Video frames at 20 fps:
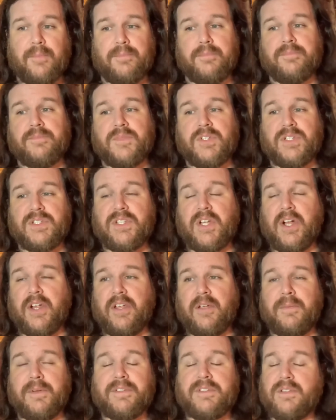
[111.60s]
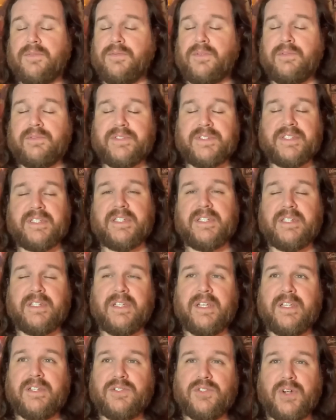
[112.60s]
just talking about stuff you've seen
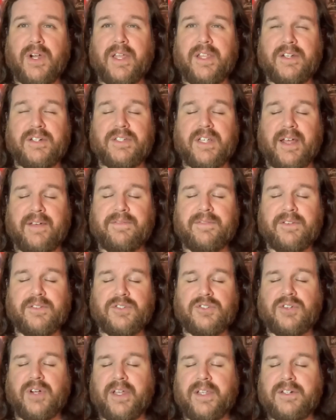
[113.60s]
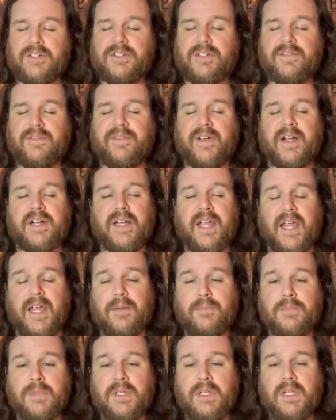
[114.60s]
in trailers. I feel trailers are fair
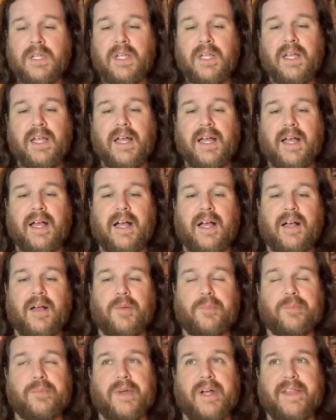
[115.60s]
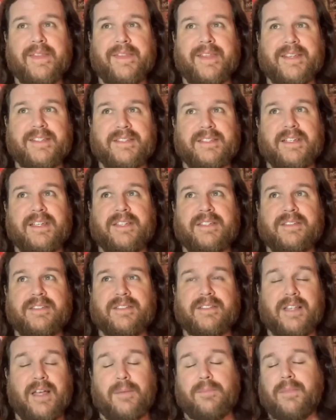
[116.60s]
game, unless
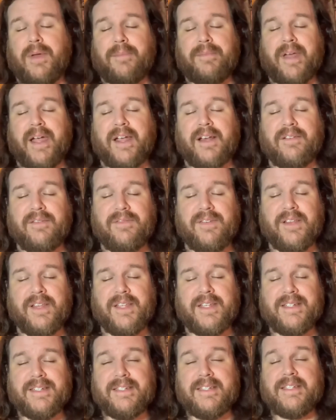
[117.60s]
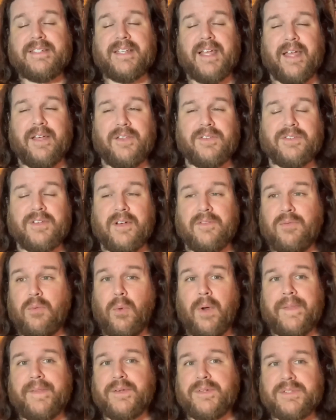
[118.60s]
it's... I'm not going to fill in details of
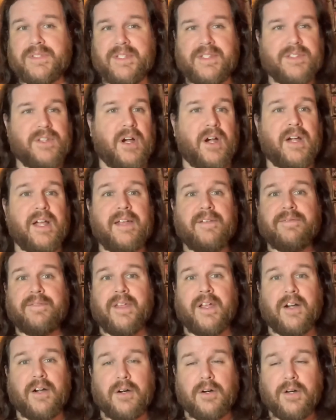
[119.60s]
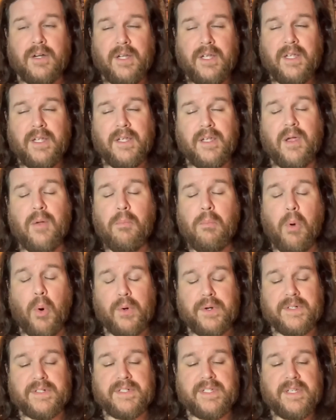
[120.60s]
what those scenes are if they're
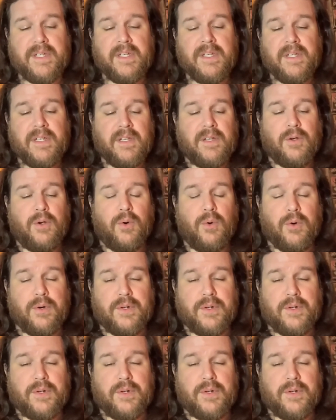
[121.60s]
important or